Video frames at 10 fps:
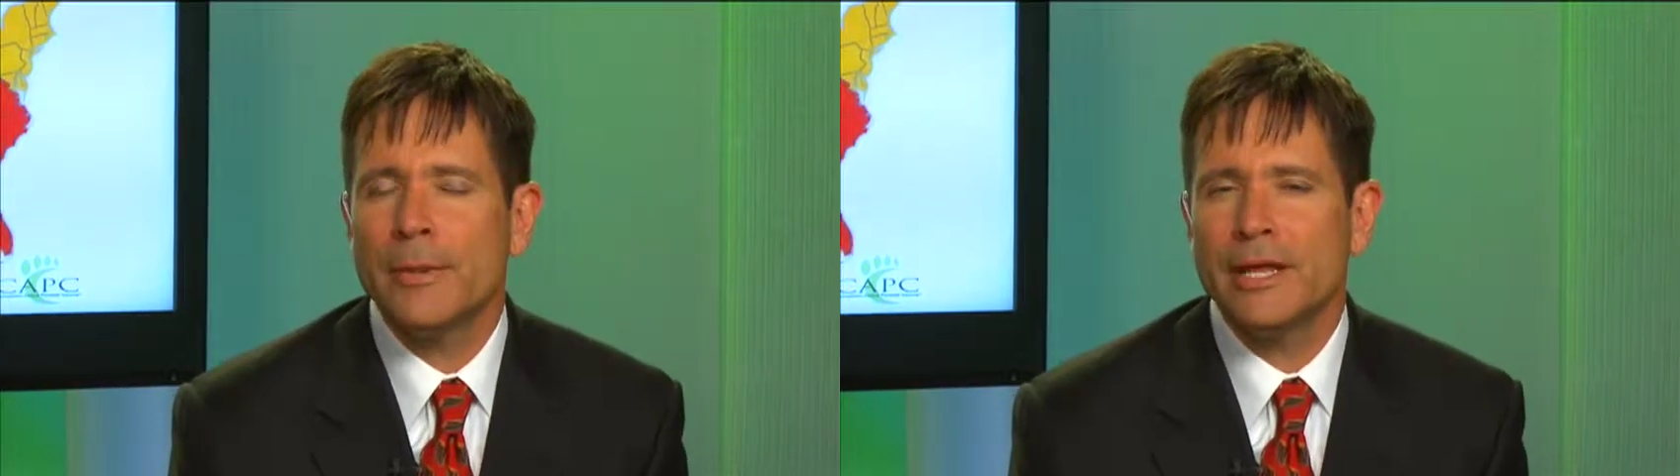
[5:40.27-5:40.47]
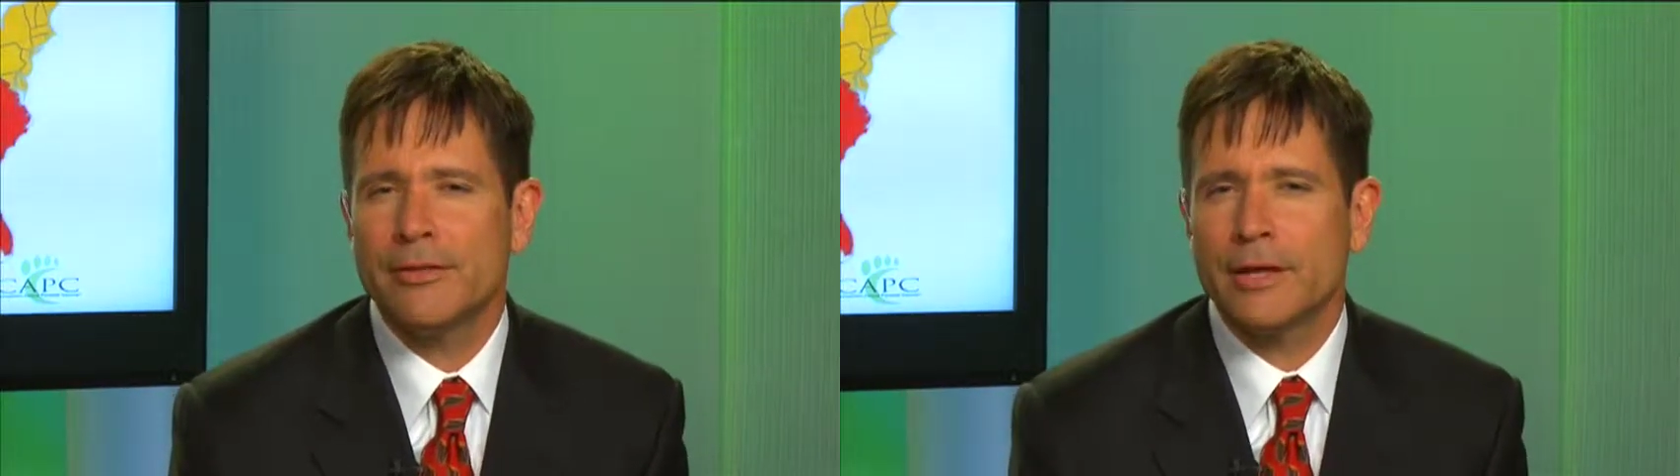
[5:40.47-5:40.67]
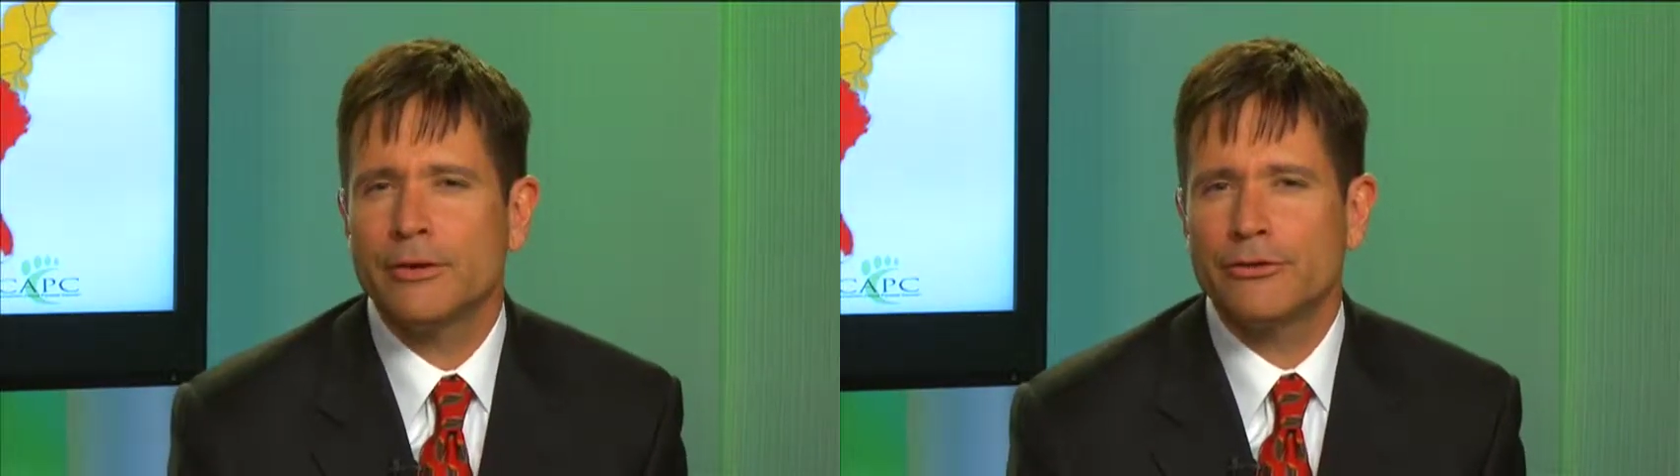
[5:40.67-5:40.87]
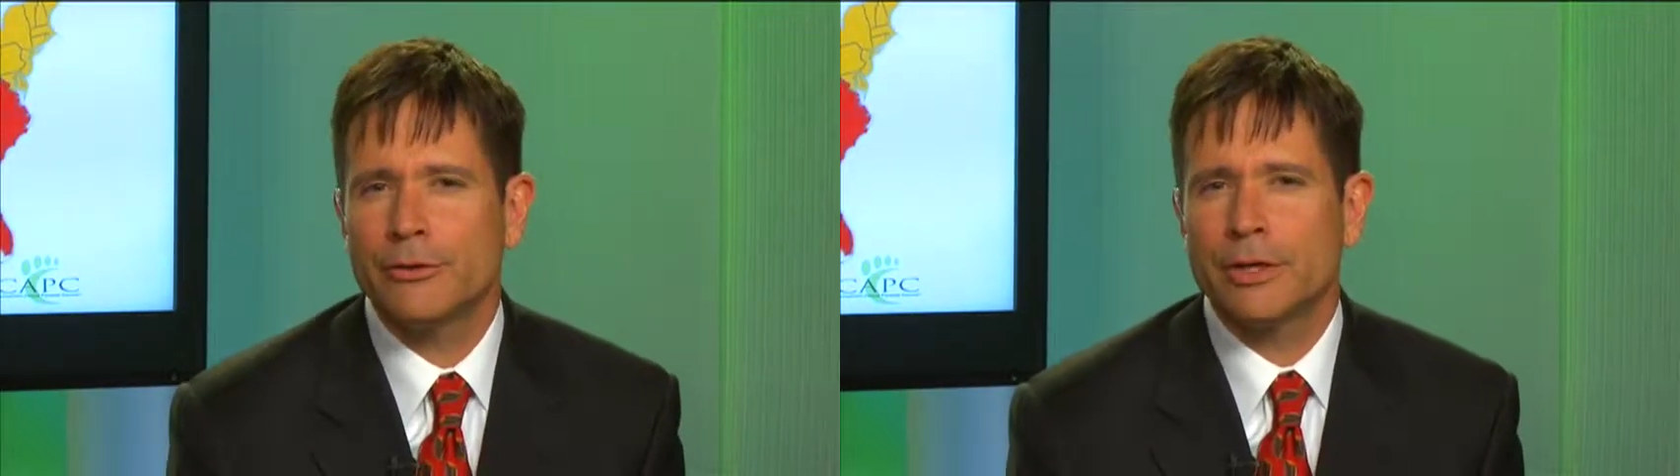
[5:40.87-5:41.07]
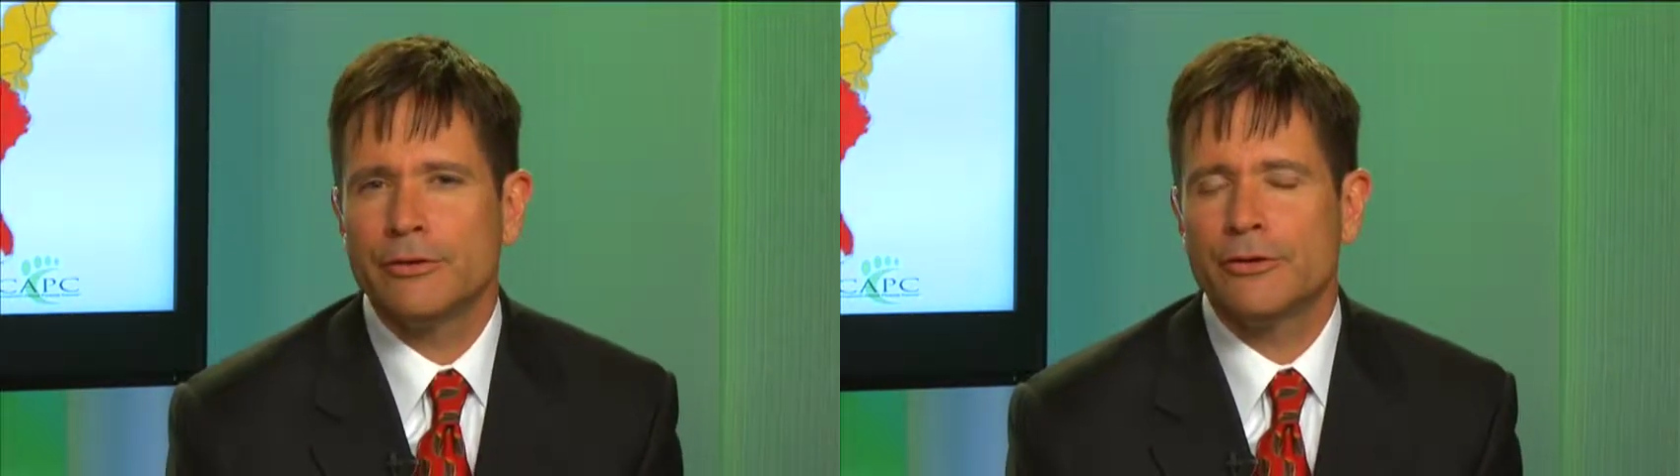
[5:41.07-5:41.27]
many things
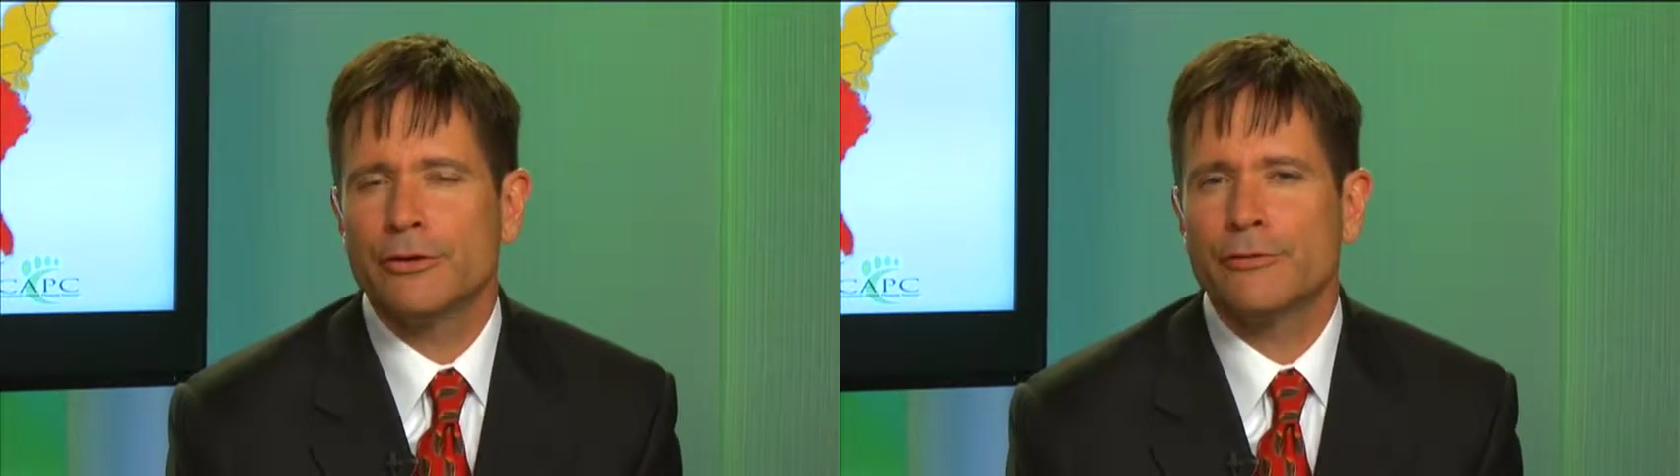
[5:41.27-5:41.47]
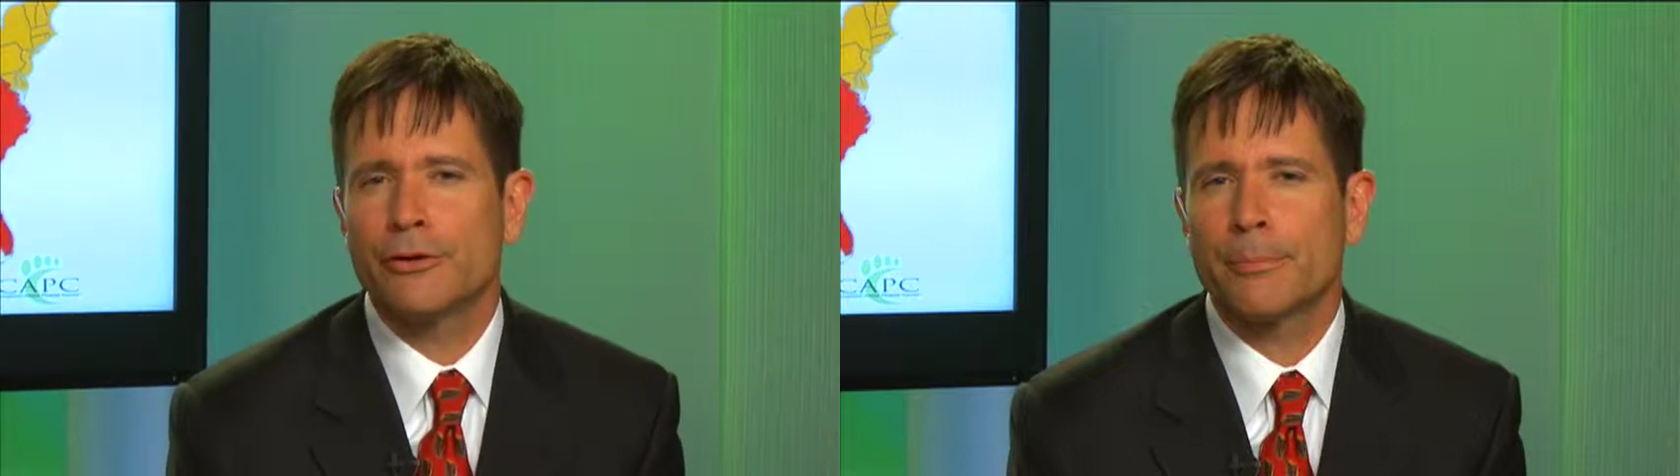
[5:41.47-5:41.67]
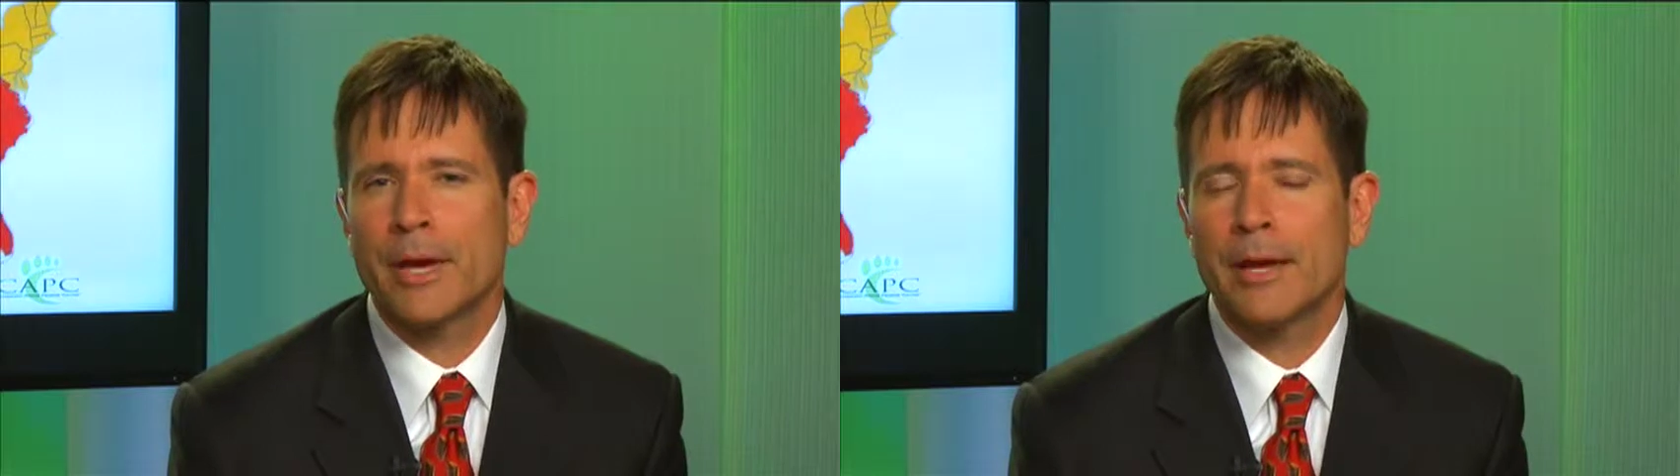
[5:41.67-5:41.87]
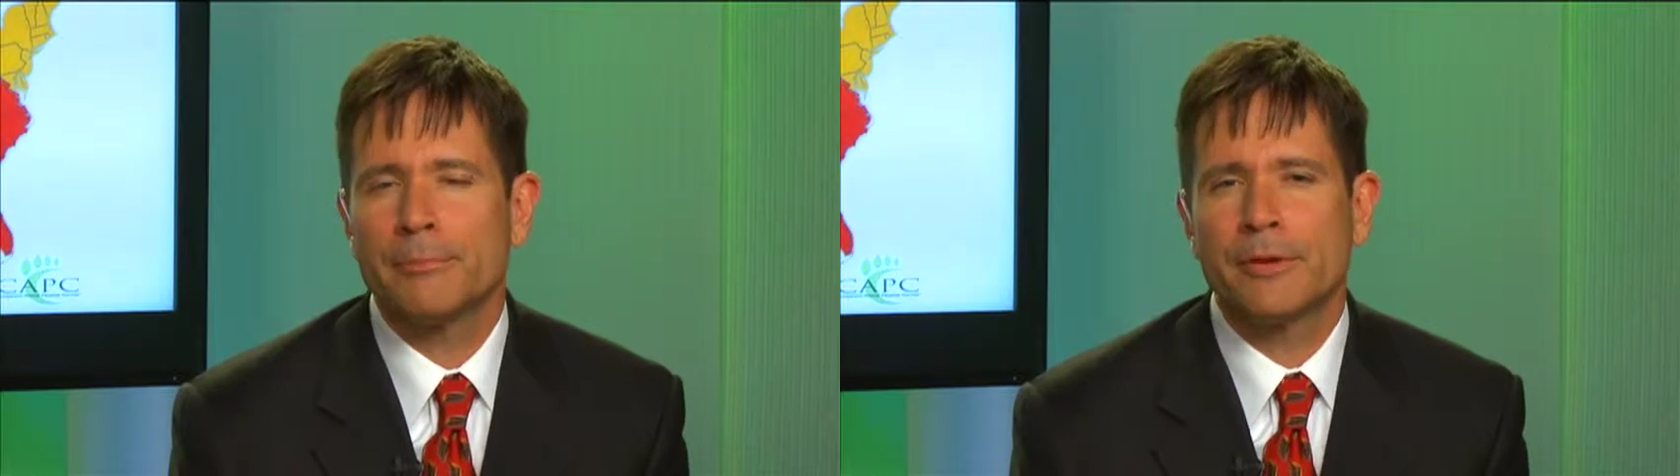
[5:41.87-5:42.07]
you can do for your pet,